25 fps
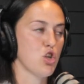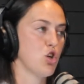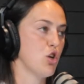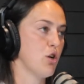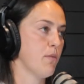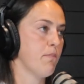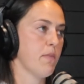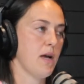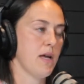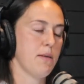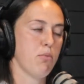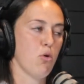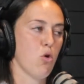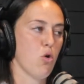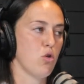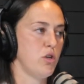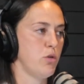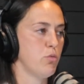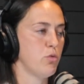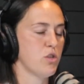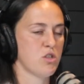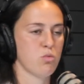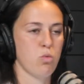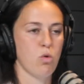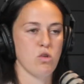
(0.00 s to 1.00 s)
my body
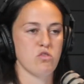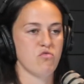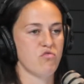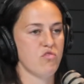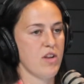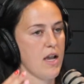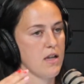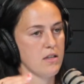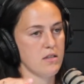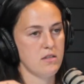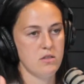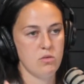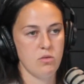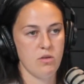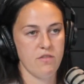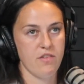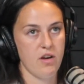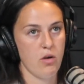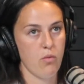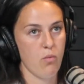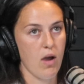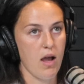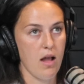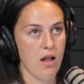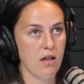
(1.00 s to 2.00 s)
just wasn't reacting to it
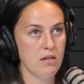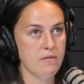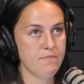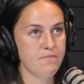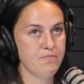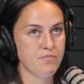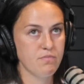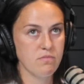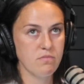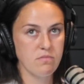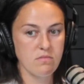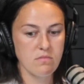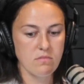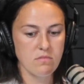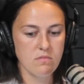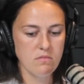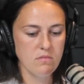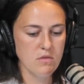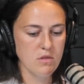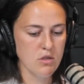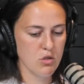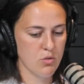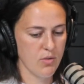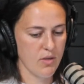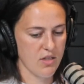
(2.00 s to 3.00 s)
very well.
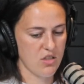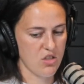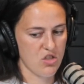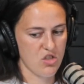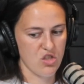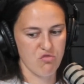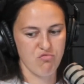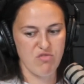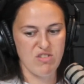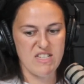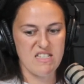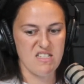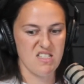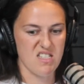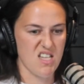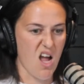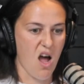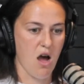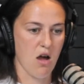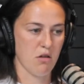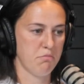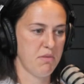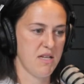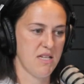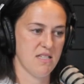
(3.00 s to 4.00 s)
So we had to just
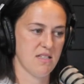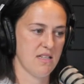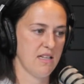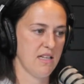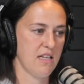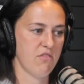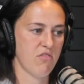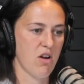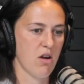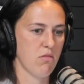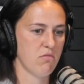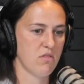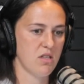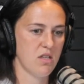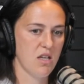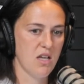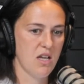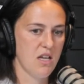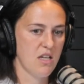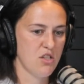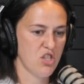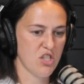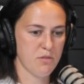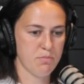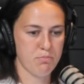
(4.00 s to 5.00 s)
restart basically around
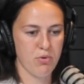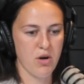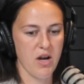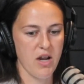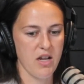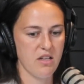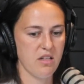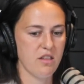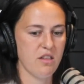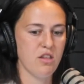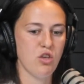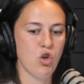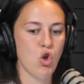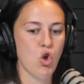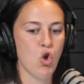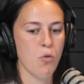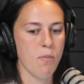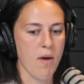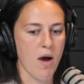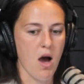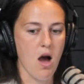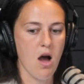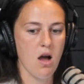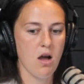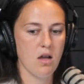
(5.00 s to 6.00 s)
just prior to the year
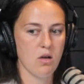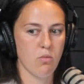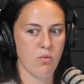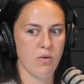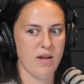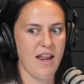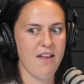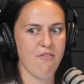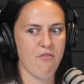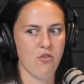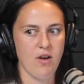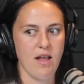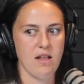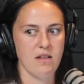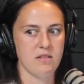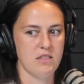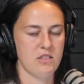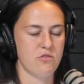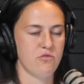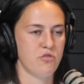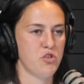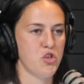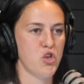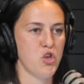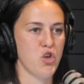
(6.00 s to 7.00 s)
mark when everyone else is
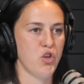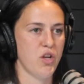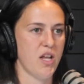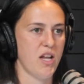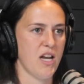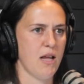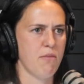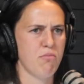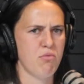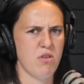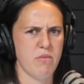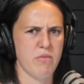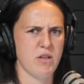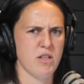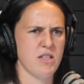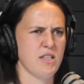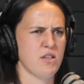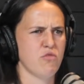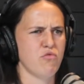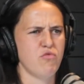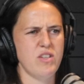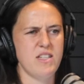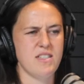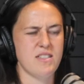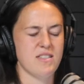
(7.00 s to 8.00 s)
returning. I'm pretty much like
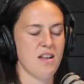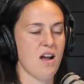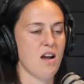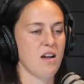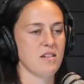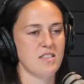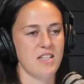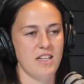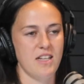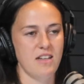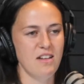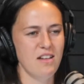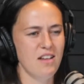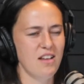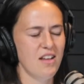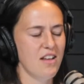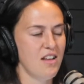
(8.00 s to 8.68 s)
restarting.